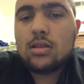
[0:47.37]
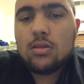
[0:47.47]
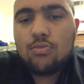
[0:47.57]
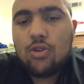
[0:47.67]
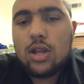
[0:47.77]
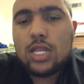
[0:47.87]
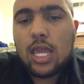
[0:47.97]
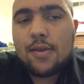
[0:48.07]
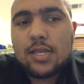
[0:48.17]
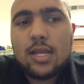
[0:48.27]
to LeBron
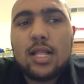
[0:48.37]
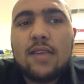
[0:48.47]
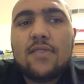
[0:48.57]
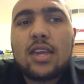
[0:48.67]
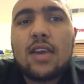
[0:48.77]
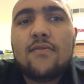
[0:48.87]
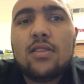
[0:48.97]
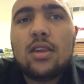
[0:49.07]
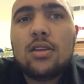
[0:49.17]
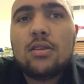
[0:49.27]
James and the Cleveland
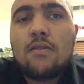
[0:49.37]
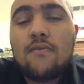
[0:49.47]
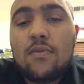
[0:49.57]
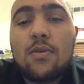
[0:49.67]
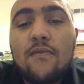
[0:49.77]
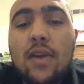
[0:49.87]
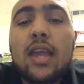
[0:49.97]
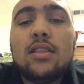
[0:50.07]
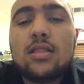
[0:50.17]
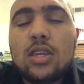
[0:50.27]
Cavaliers for the
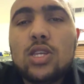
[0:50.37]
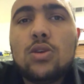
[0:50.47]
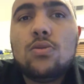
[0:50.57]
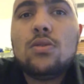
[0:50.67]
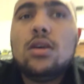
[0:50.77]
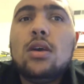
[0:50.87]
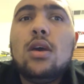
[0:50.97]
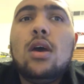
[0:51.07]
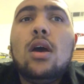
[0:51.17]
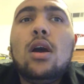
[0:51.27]
fight that they showed.
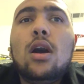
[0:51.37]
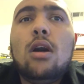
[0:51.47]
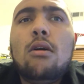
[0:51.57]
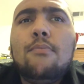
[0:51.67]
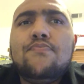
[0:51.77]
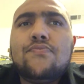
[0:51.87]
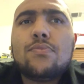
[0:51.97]
You